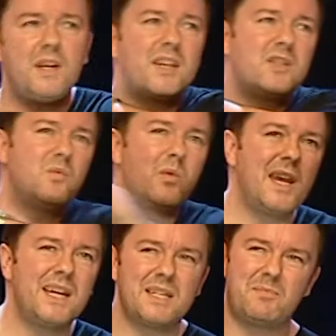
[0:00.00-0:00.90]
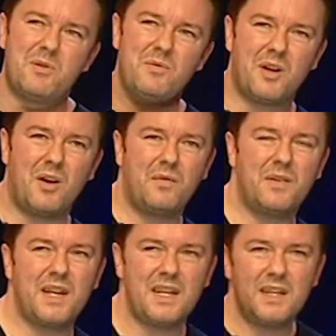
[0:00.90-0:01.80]
had your wings pulled off
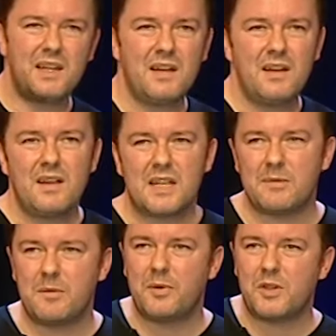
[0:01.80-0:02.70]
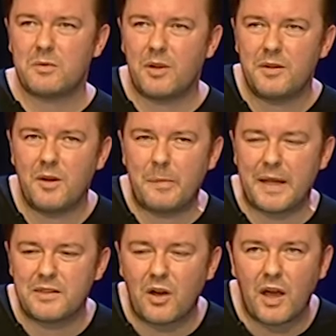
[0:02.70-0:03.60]
and then someone puts you on Knob
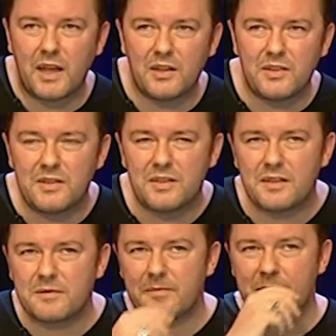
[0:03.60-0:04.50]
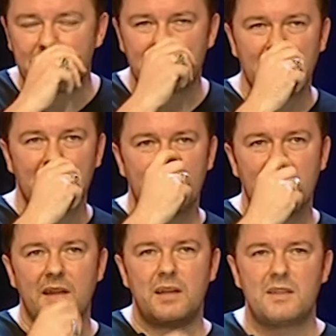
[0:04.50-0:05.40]
End Island.
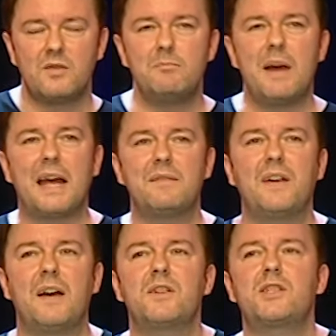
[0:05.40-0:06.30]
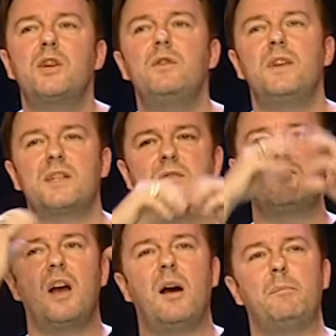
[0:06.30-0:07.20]
Till Man Fat Vesuvius
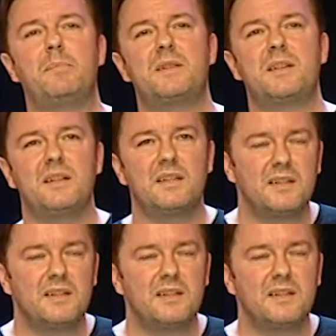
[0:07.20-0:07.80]
erupts and...